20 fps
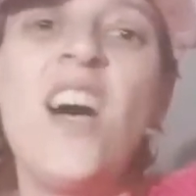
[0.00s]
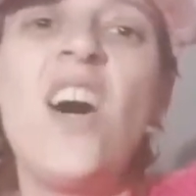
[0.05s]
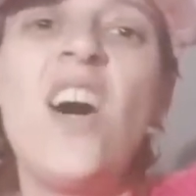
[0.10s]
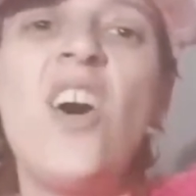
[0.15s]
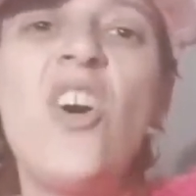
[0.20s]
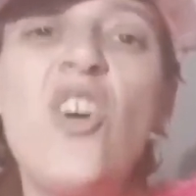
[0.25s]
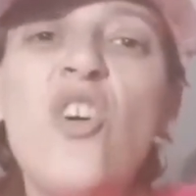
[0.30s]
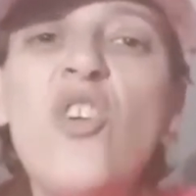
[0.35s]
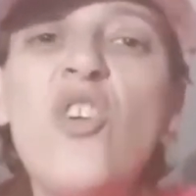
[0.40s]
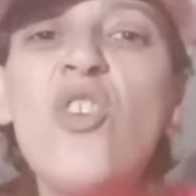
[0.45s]

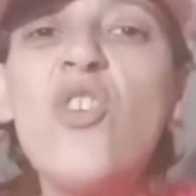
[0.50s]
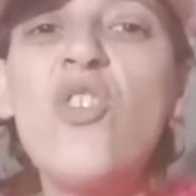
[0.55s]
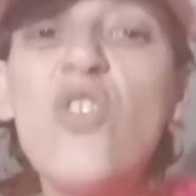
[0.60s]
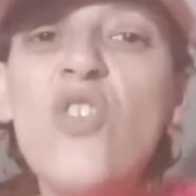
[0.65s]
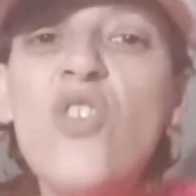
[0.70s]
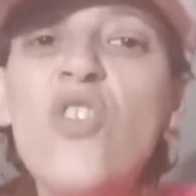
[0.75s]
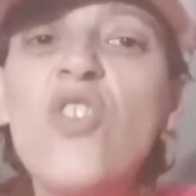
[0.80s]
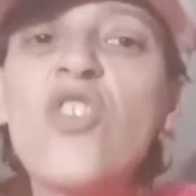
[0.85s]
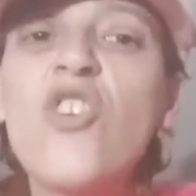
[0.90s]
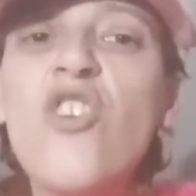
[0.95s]

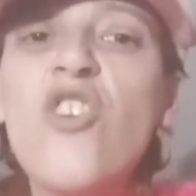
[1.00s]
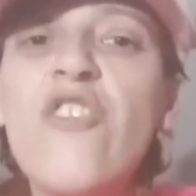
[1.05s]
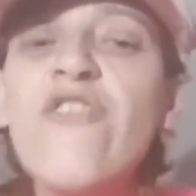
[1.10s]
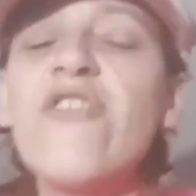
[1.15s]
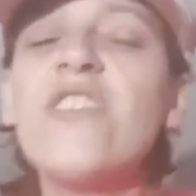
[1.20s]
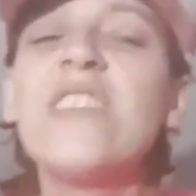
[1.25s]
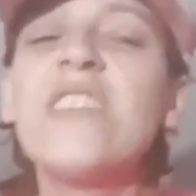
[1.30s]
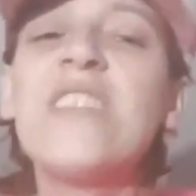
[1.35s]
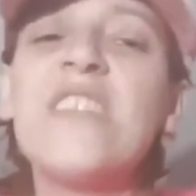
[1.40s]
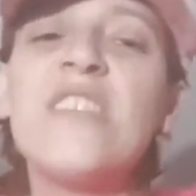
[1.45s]
Oh,
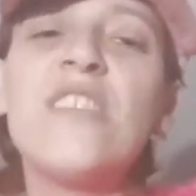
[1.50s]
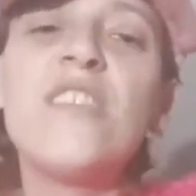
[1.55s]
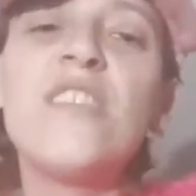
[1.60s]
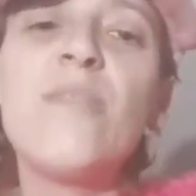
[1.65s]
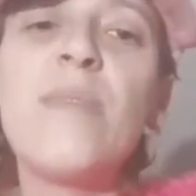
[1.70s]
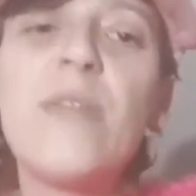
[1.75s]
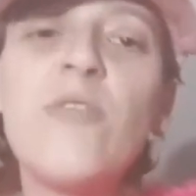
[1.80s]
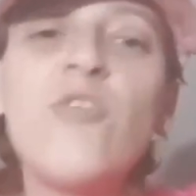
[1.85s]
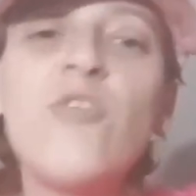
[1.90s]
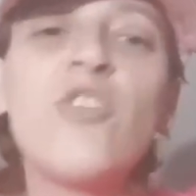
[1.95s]
conferences is
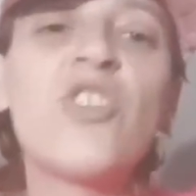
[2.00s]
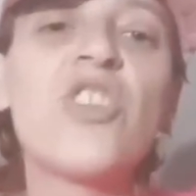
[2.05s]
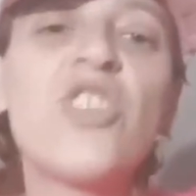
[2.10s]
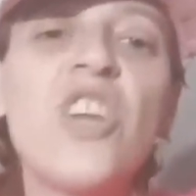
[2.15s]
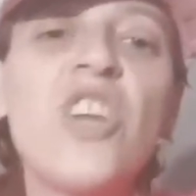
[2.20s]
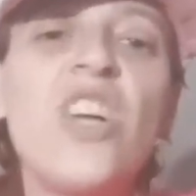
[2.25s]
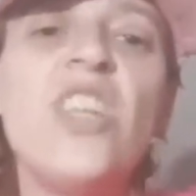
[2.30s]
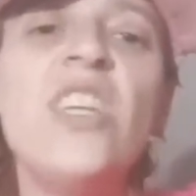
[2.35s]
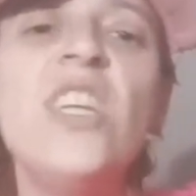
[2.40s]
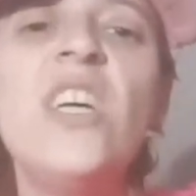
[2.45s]
about your
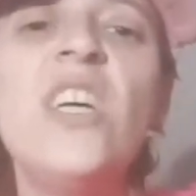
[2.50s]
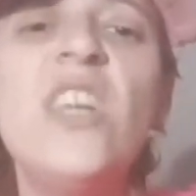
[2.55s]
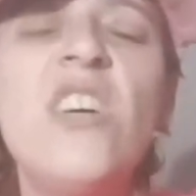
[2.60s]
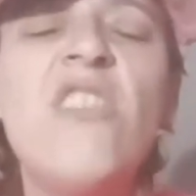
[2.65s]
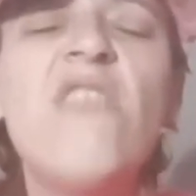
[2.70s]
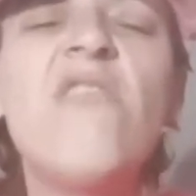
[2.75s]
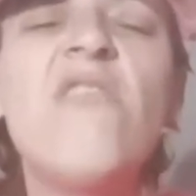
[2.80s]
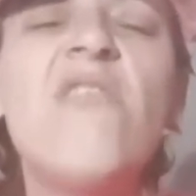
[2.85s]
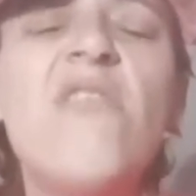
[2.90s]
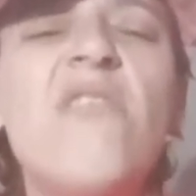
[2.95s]
son.
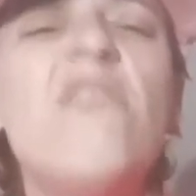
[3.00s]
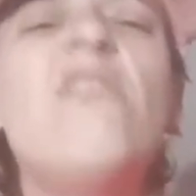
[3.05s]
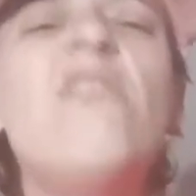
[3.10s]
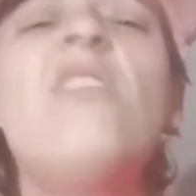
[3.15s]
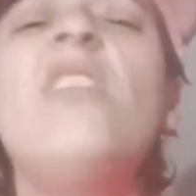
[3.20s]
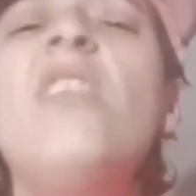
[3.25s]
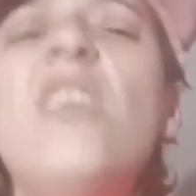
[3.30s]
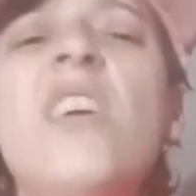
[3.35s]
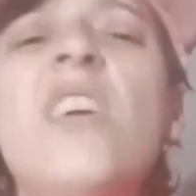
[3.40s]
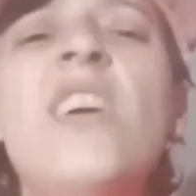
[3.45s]
Oh,
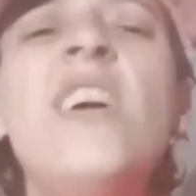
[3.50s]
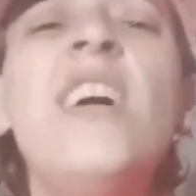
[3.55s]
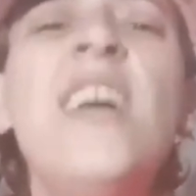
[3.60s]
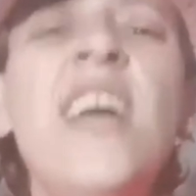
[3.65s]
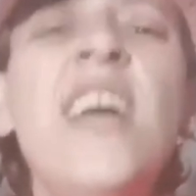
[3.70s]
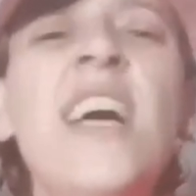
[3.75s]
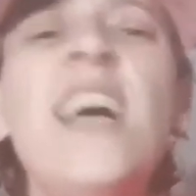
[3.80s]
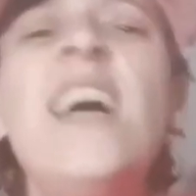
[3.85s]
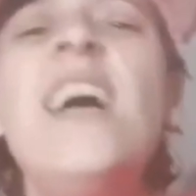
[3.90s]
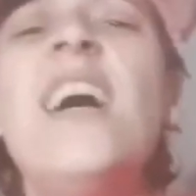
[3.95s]

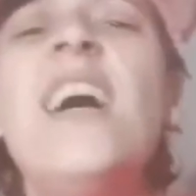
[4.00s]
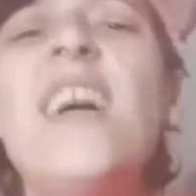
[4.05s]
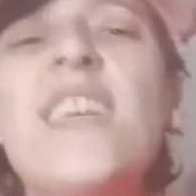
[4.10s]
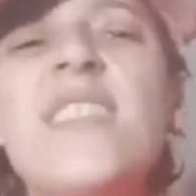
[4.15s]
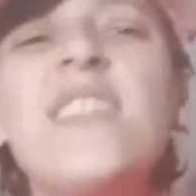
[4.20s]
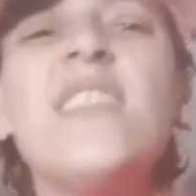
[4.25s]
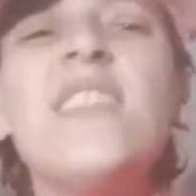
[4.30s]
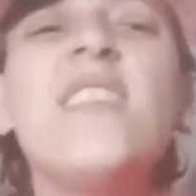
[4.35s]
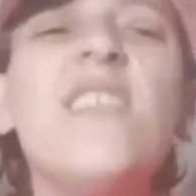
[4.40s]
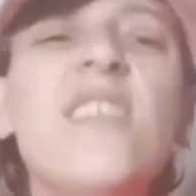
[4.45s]

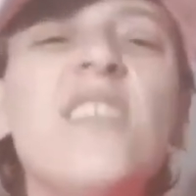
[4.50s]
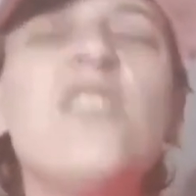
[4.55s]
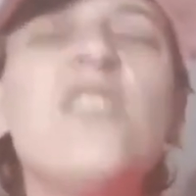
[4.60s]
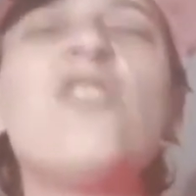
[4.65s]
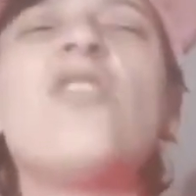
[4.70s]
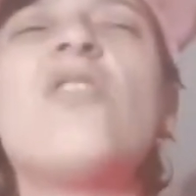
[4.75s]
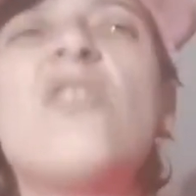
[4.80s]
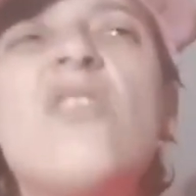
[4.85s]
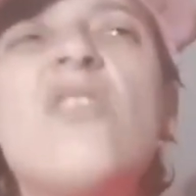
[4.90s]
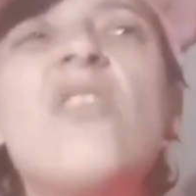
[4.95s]
isn't it
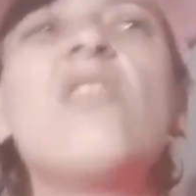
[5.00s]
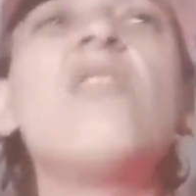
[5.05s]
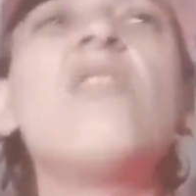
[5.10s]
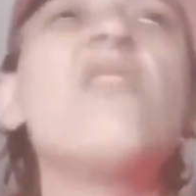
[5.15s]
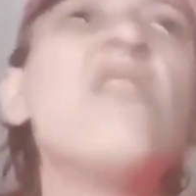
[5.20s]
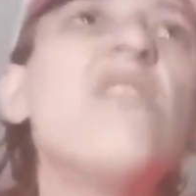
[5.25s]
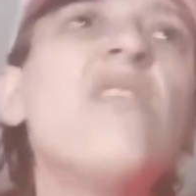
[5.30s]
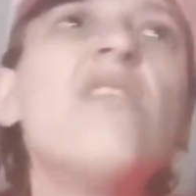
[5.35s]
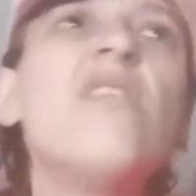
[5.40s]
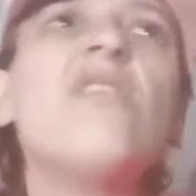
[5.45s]
just
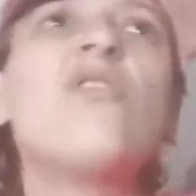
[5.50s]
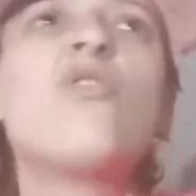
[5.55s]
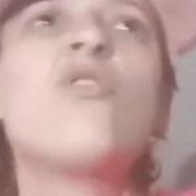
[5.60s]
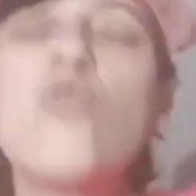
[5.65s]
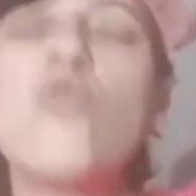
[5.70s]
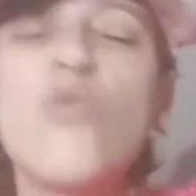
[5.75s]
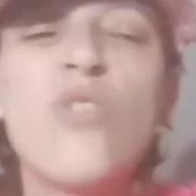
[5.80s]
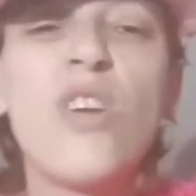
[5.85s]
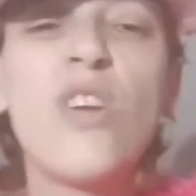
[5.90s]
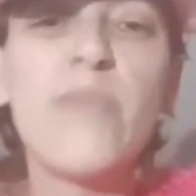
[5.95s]

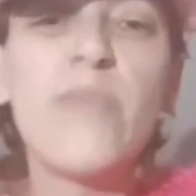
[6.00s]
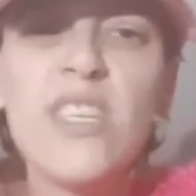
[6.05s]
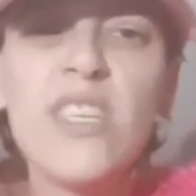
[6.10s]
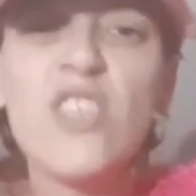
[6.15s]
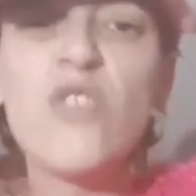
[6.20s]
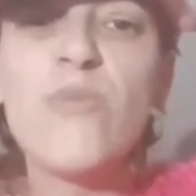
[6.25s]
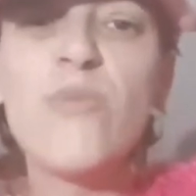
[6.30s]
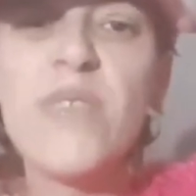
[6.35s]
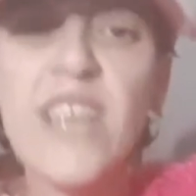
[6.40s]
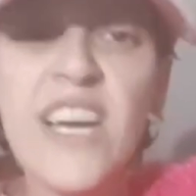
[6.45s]
so
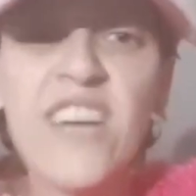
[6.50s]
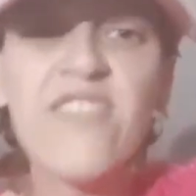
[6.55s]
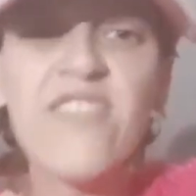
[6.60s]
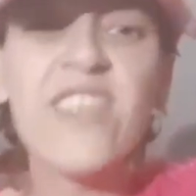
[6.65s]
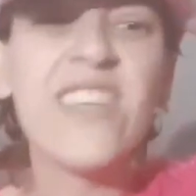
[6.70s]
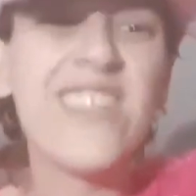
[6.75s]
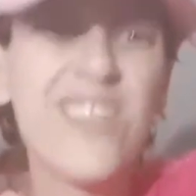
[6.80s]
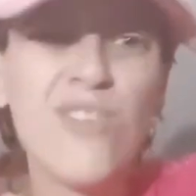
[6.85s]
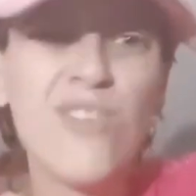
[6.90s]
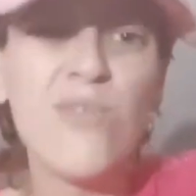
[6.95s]
rubbish when you have to
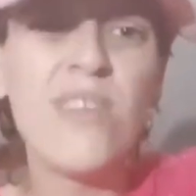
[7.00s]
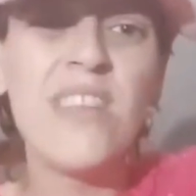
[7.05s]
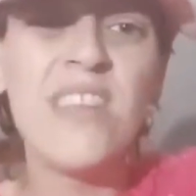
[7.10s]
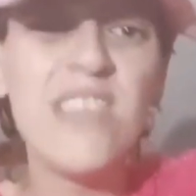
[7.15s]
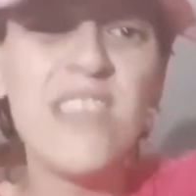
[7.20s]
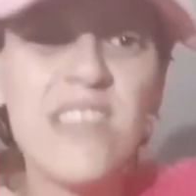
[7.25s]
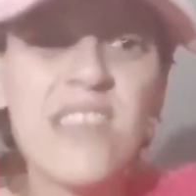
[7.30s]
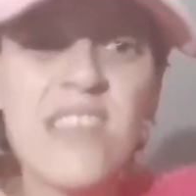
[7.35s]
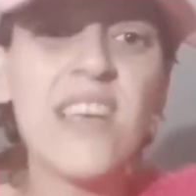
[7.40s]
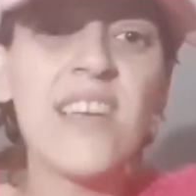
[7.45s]
deal with
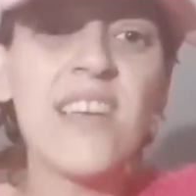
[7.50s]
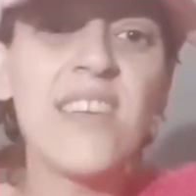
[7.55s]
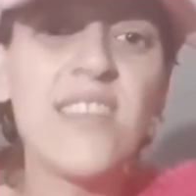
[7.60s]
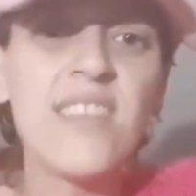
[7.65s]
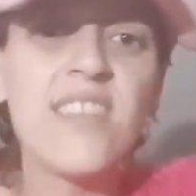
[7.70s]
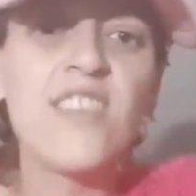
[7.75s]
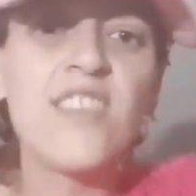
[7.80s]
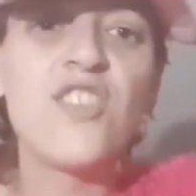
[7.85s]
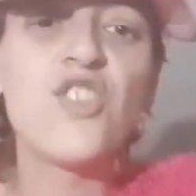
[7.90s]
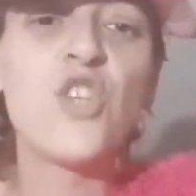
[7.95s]
these
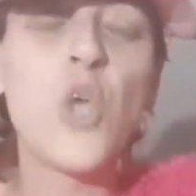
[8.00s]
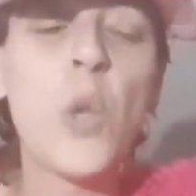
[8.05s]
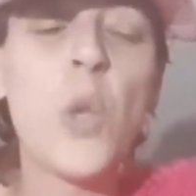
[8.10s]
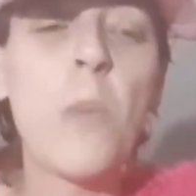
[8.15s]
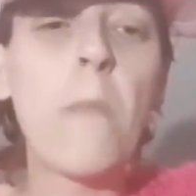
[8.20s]
things?